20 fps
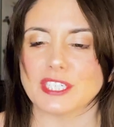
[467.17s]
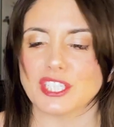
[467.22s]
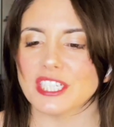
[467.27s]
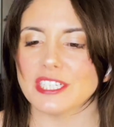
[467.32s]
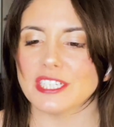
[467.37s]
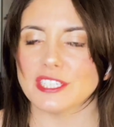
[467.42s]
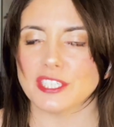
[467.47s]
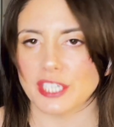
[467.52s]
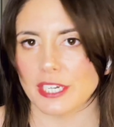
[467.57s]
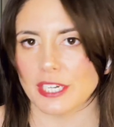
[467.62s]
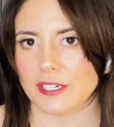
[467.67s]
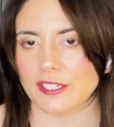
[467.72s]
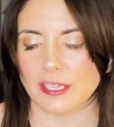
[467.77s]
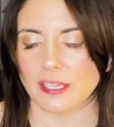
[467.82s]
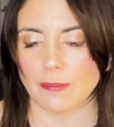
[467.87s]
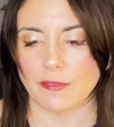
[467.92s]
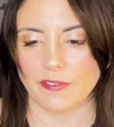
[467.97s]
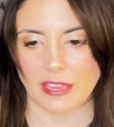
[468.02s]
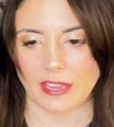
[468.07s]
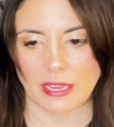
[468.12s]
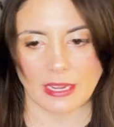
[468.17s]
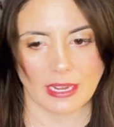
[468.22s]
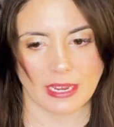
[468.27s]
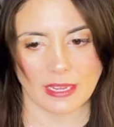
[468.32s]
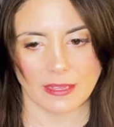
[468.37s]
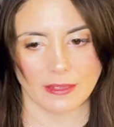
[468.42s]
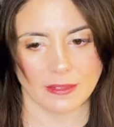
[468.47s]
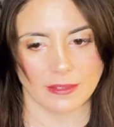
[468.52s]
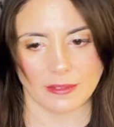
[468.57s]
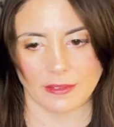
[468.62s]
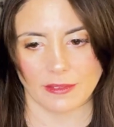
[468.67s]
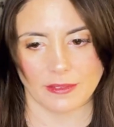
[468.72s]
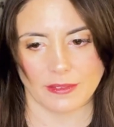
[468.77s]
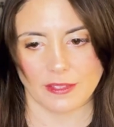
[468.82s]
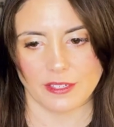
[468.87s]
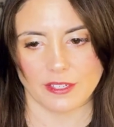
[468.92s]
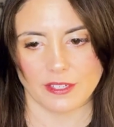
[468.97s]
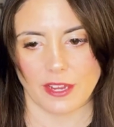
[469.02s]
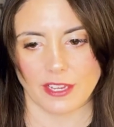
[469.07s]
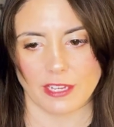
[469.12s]
She shares some of it in
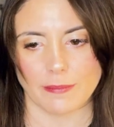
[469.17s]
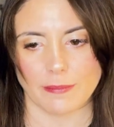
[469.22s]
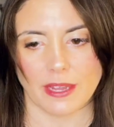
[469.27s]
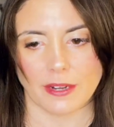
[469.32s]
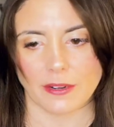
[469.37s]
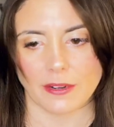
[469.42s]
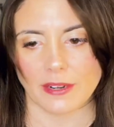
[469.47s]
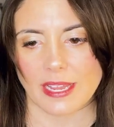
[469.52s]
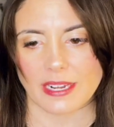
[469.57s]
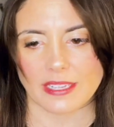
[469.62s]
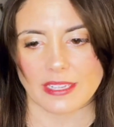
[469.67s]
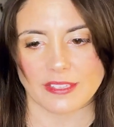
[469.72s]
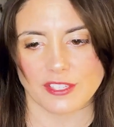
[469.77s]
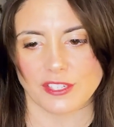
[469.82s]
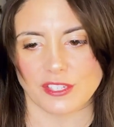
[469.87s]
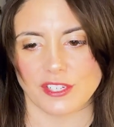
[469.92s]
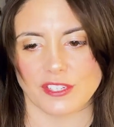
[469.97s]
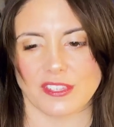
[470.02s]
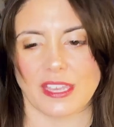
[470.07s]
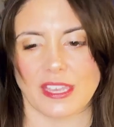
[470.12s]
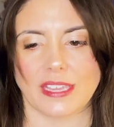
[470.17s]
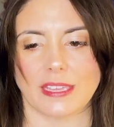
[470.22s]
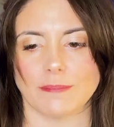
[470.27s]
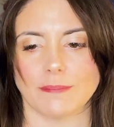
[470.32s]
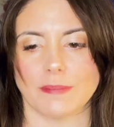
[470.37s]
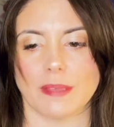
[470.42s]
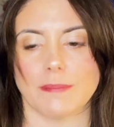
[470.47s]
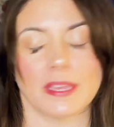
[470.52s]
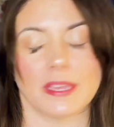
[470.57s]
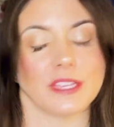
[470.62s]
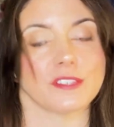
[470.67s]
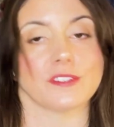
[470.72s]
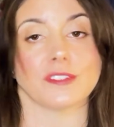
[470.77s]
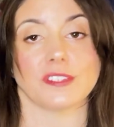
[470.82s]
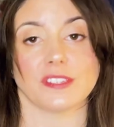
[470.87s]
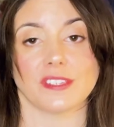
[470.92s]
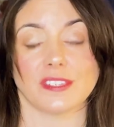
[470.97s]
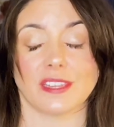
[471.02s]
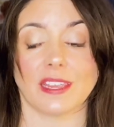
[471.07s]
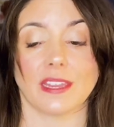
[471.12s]
the documentary, and it's just like it makes your
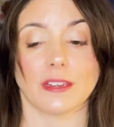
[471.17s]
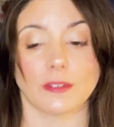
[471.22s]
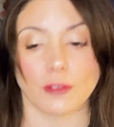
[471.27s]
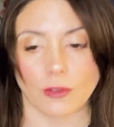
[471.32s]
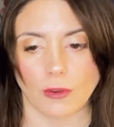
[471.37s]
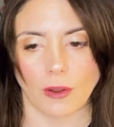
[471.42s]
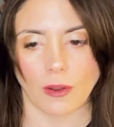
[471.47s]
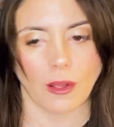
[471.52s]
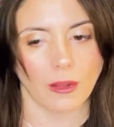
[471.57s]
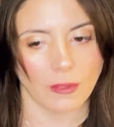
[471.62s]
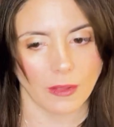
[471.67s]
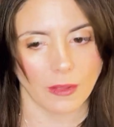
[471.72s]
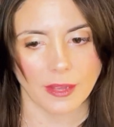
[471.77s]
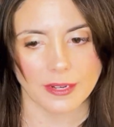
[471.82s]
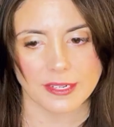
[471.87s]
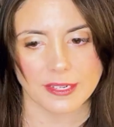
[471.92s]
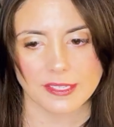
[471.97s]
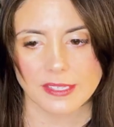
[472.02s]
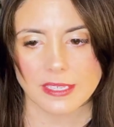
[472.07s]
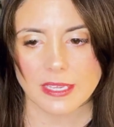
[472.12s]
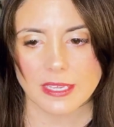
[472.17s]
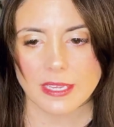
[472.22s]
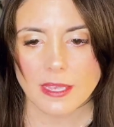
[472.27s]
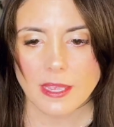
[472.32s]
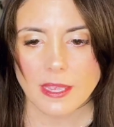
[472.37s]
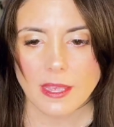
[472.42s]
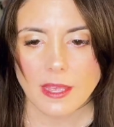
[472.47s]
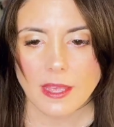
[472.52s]
skin crawl, honestly.